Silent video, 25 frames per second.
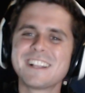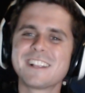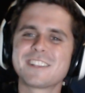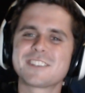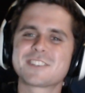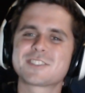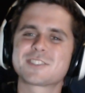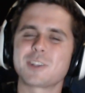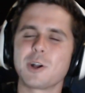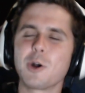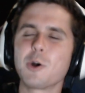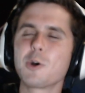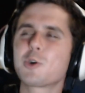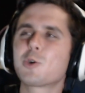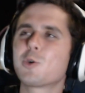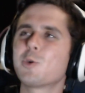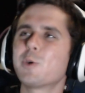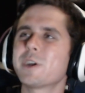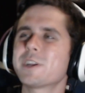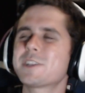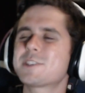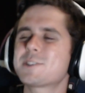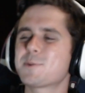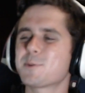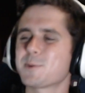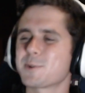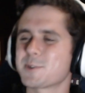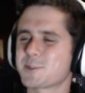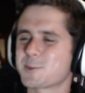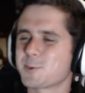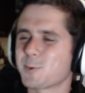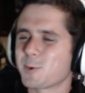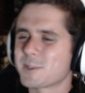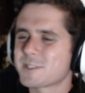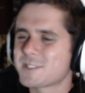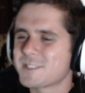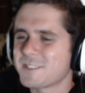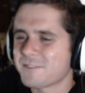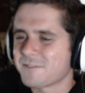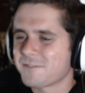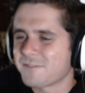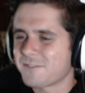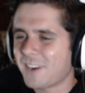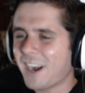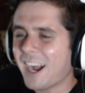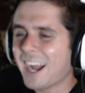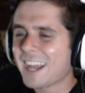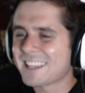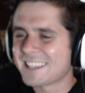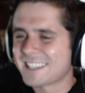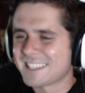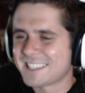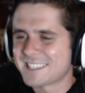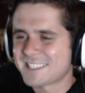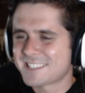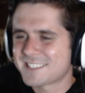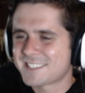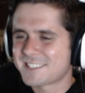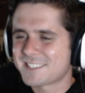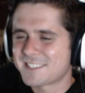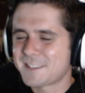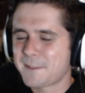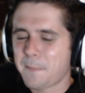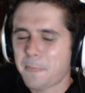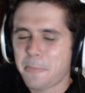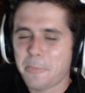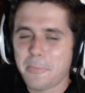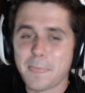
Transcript: So quick to resort to violence.